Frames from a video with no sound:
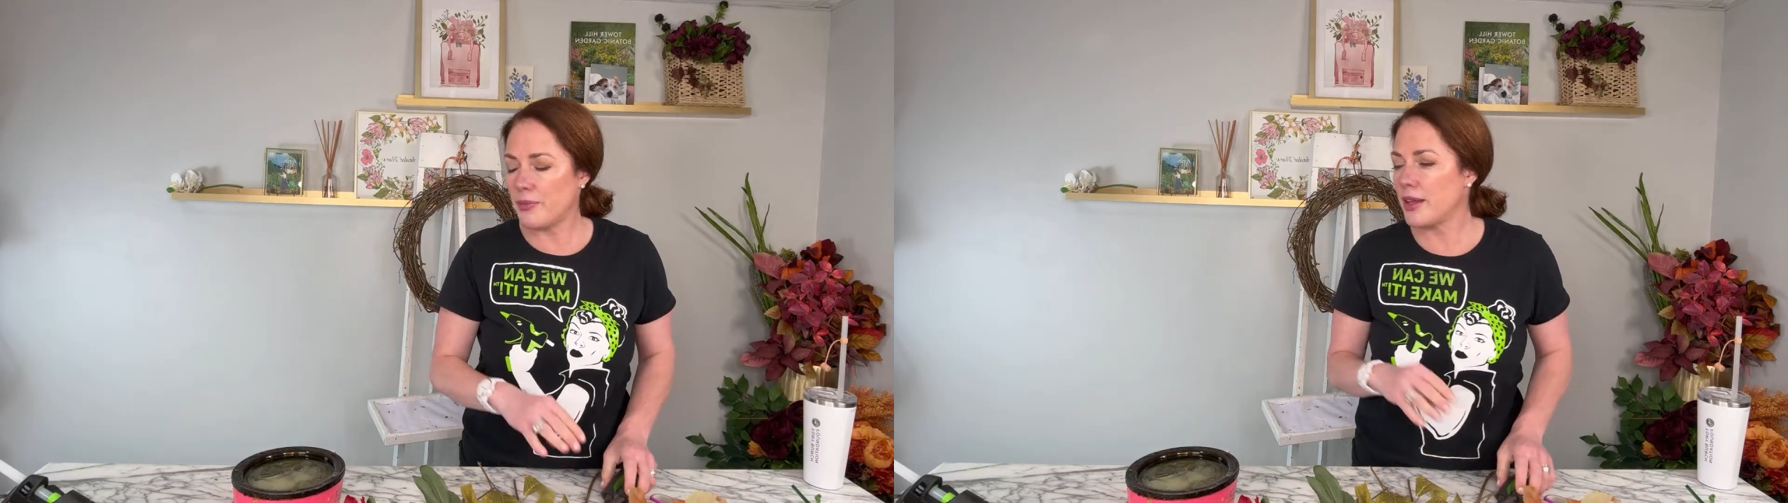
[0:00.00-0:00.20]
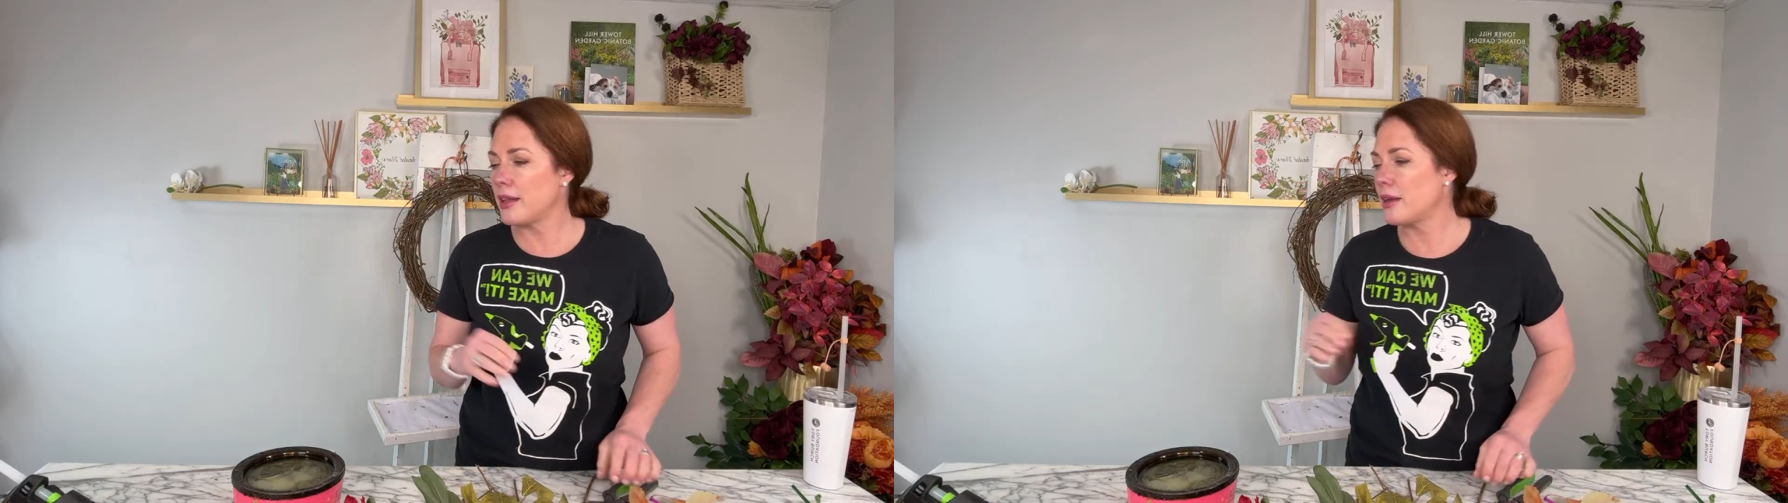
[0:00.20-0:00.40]

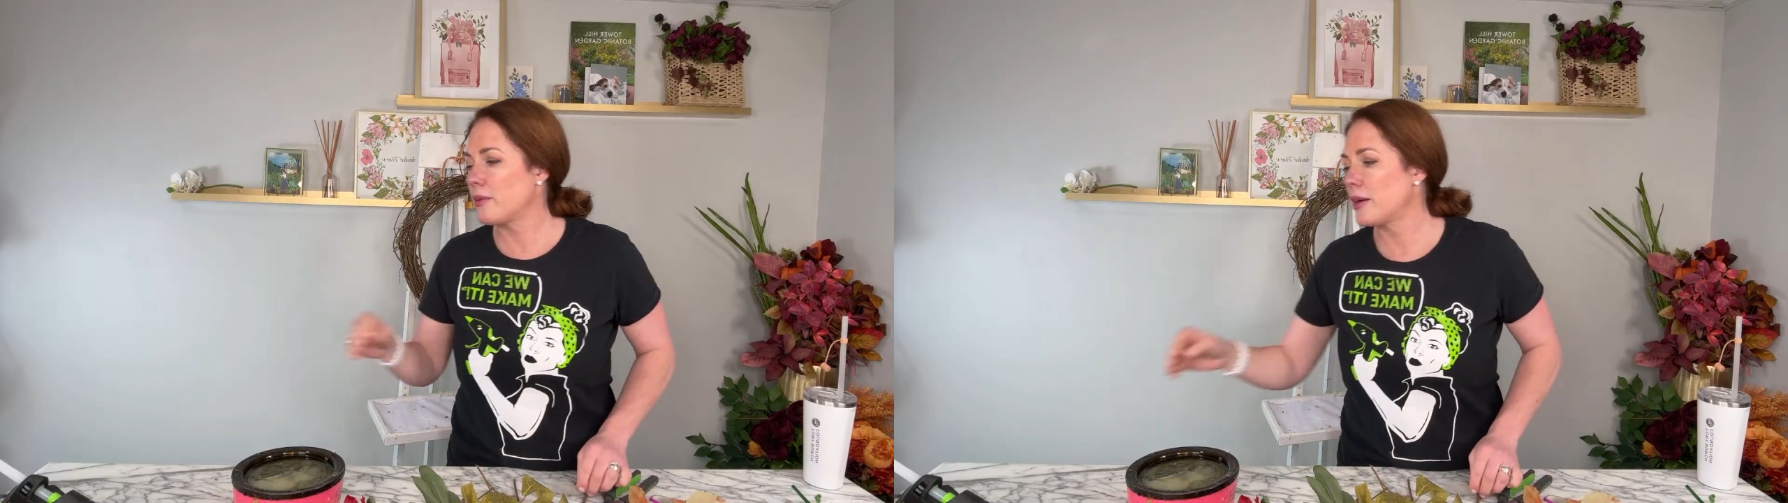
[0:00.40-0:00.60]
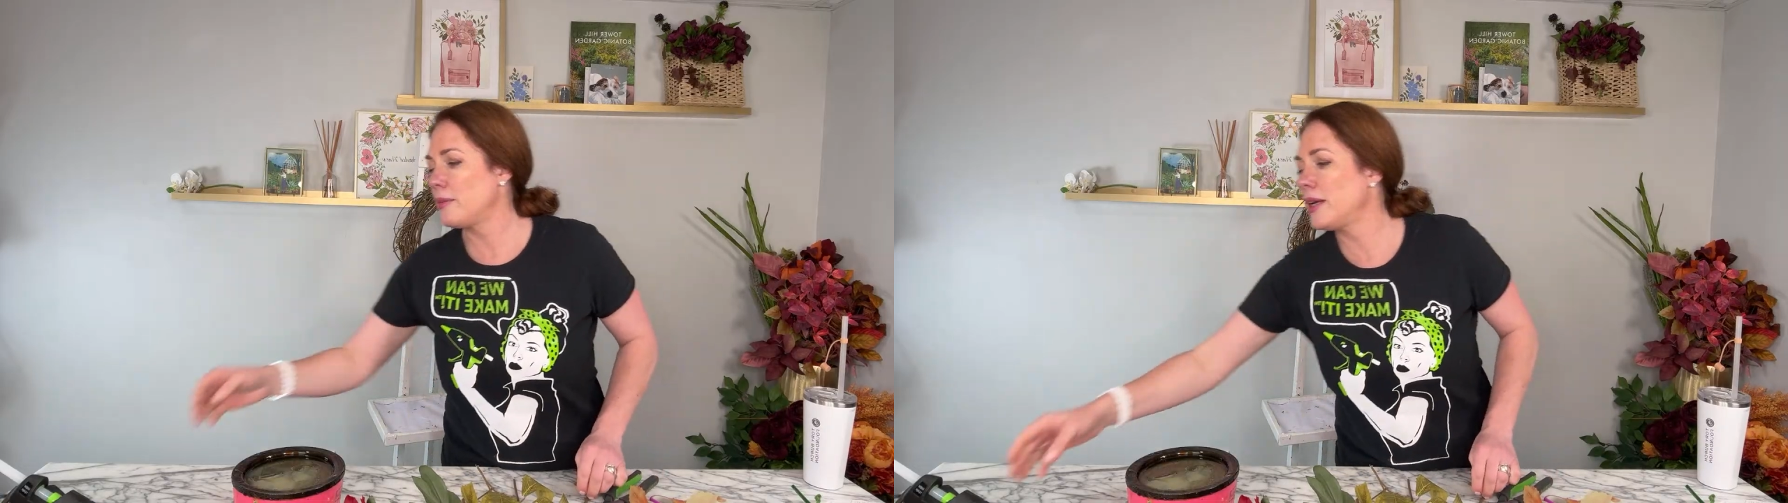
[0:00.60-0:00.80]
and then we're
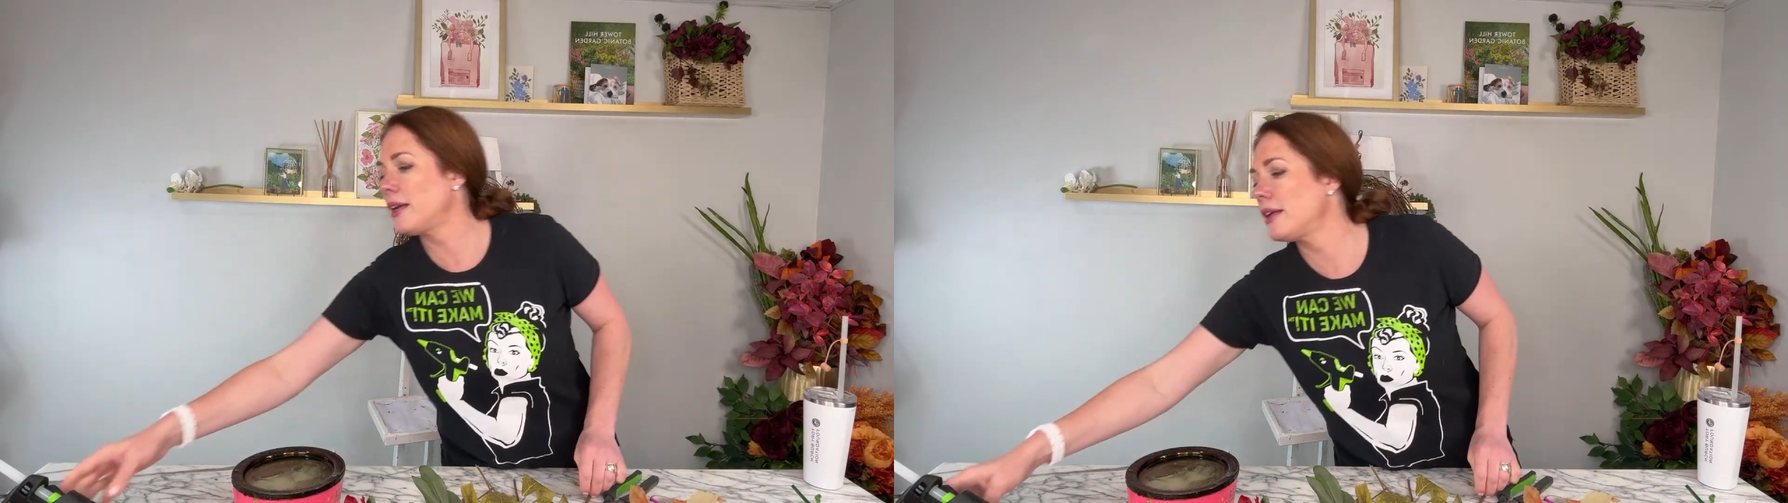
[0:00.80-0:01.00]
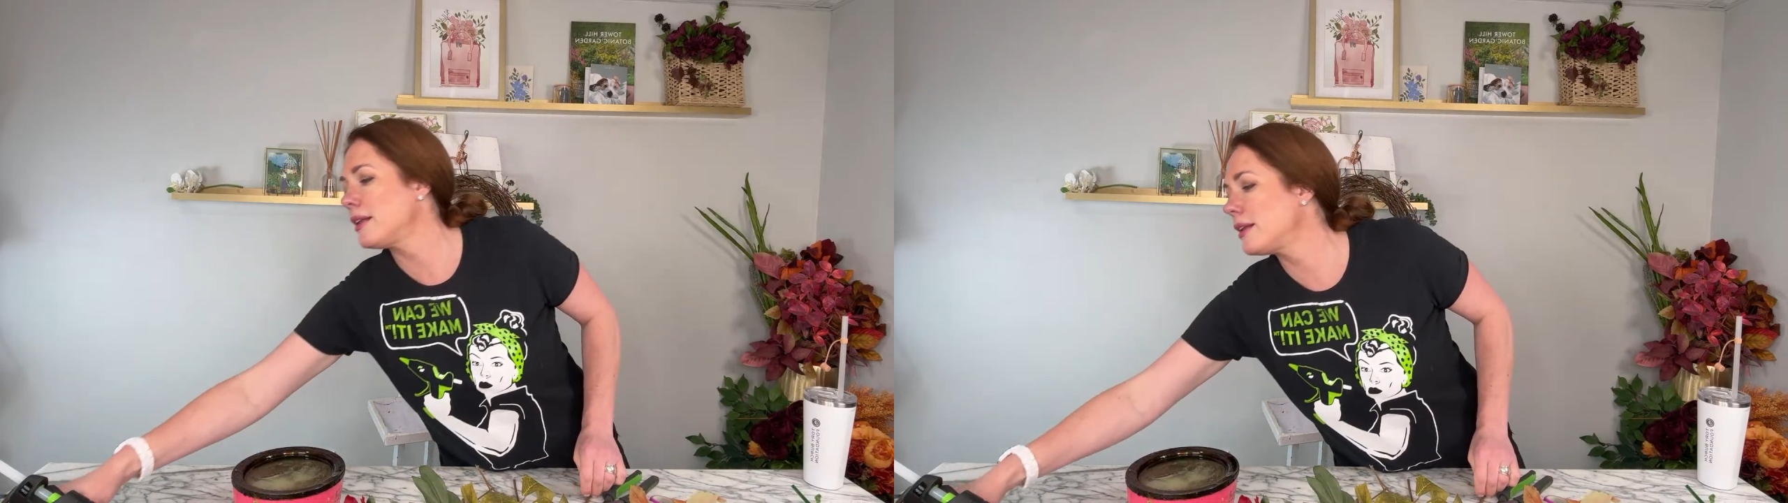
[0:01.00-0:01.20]
gonna be
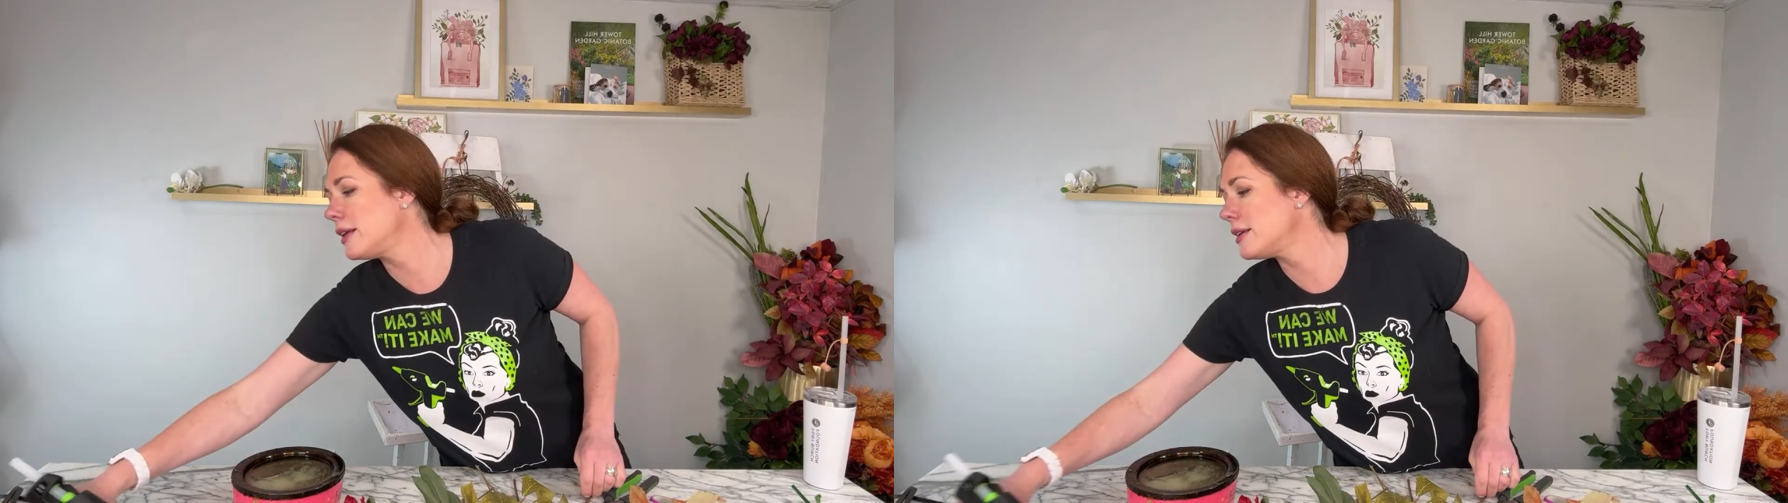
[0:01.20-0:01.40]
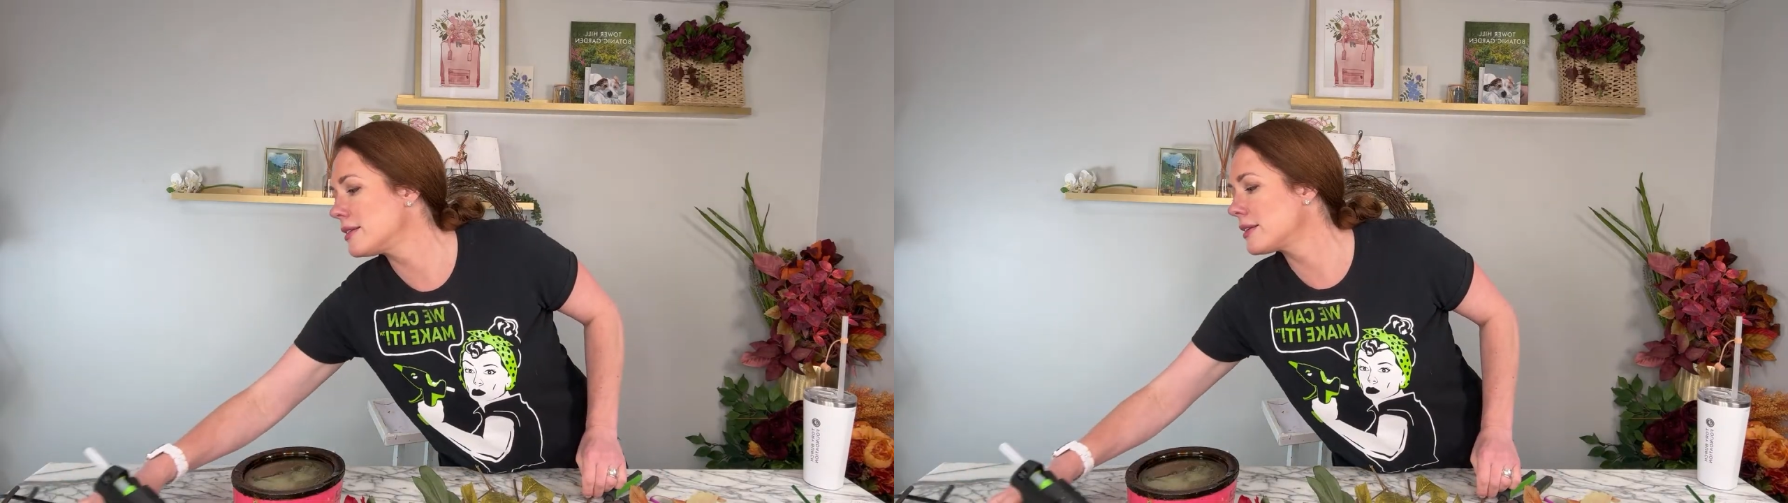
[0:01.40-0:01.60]
getting
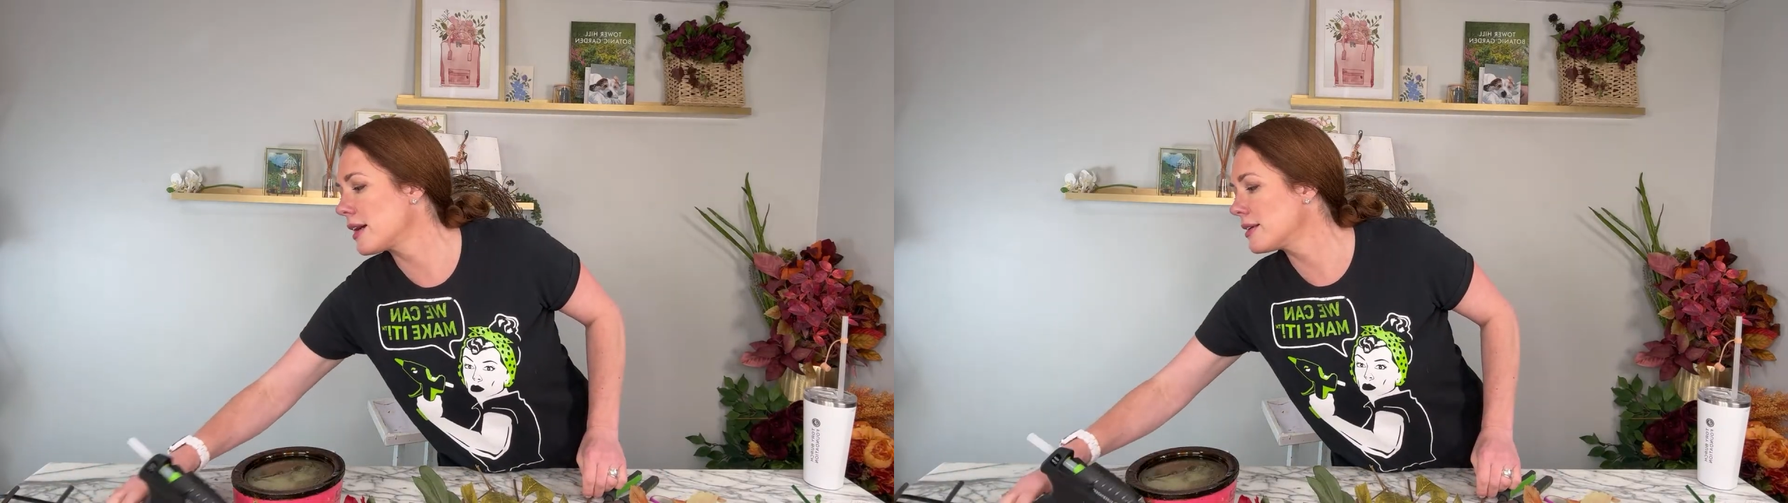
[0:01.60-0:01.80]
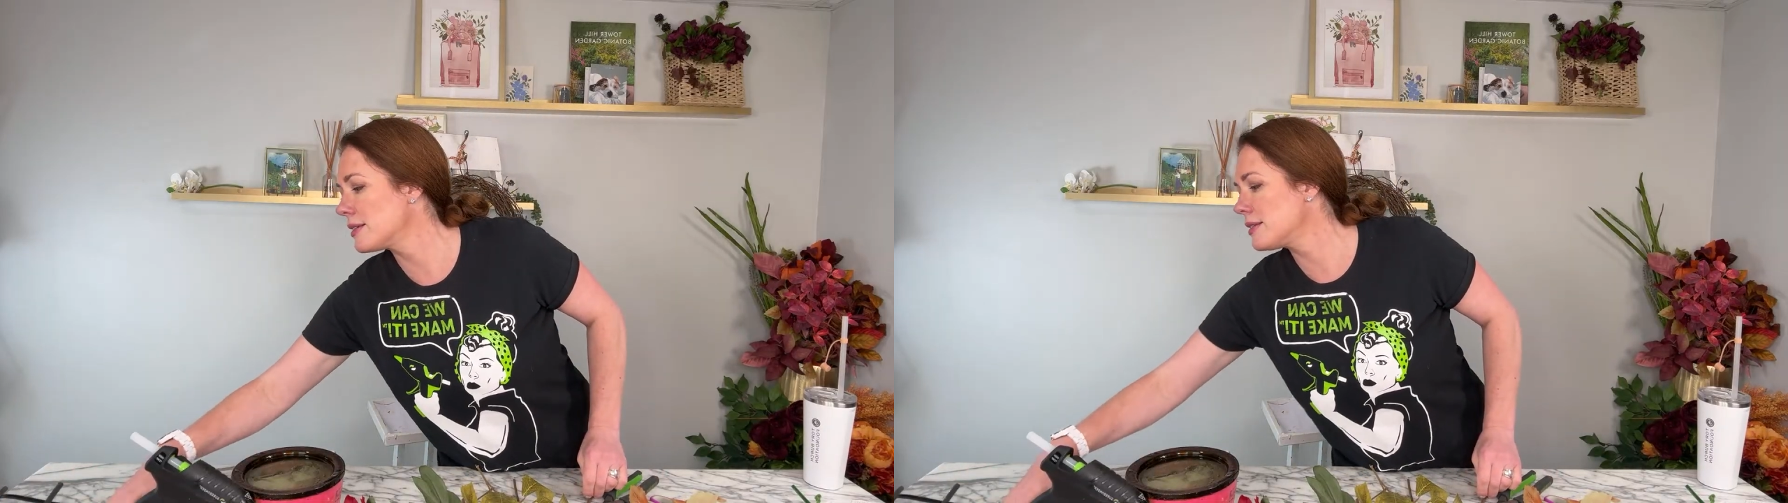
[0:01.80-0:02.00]
these
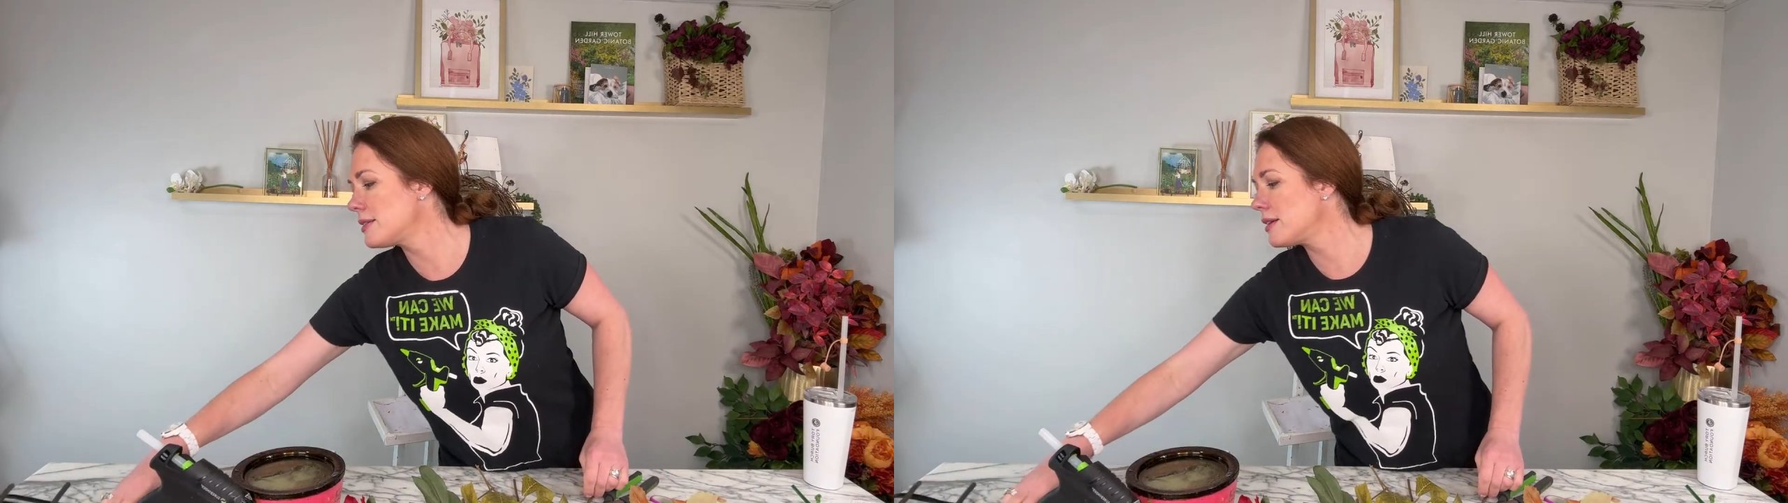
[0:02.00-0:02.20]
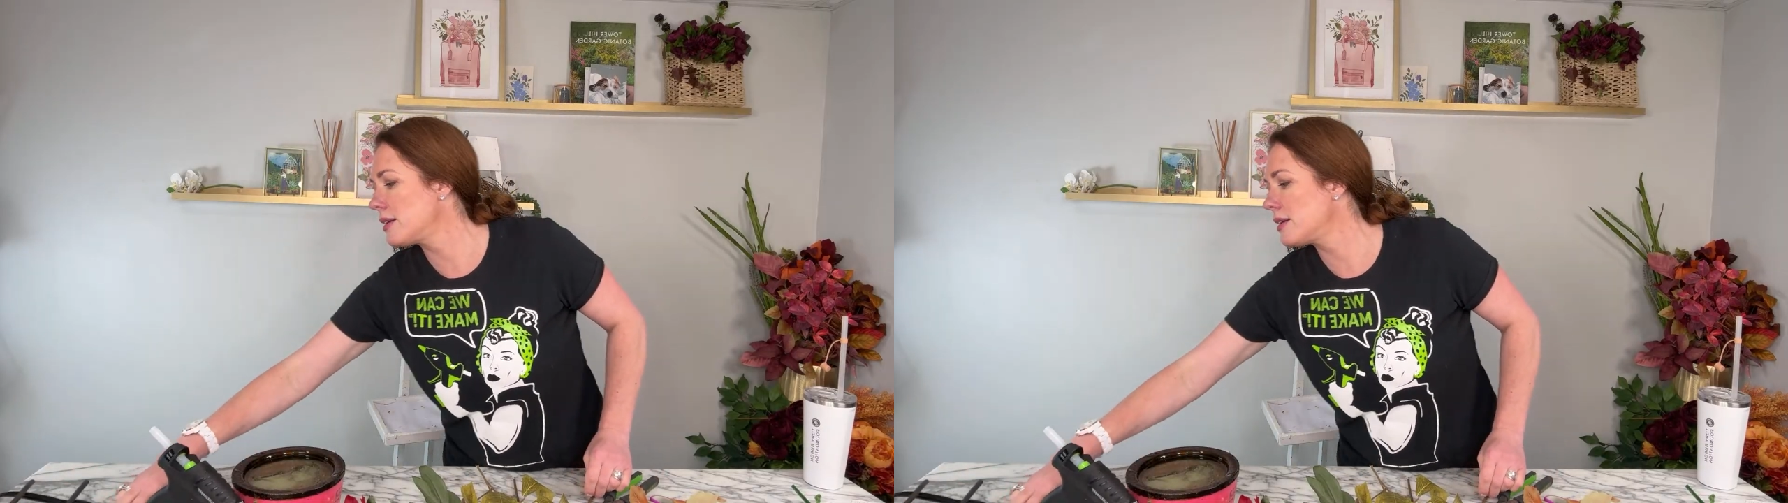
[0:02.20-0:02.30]
guns,